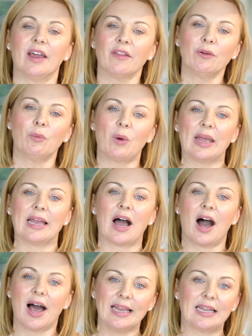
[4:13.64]
The other way
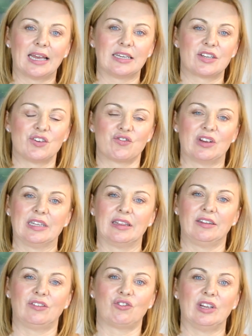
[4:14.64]
I like to drink
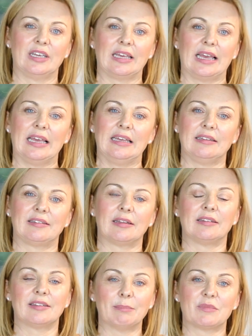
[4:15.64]
this drink is
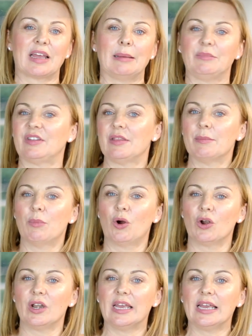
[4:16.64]
sometimes in the
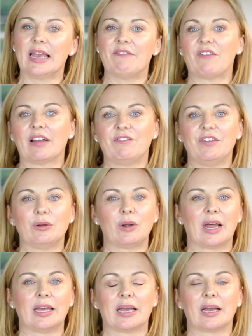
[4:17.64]
morning if I feel
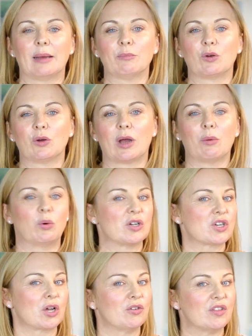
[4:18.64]
like I
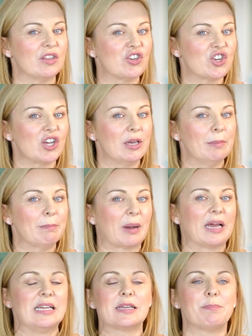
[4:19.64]
want to go to the gym
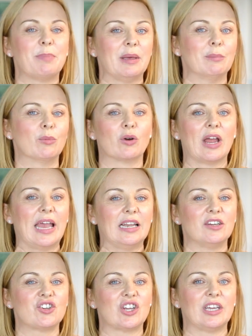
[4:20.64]
but I need a bit more
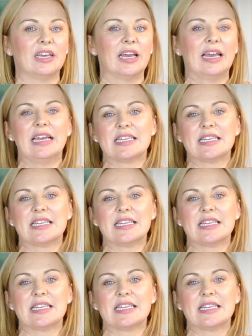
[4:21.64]
energy.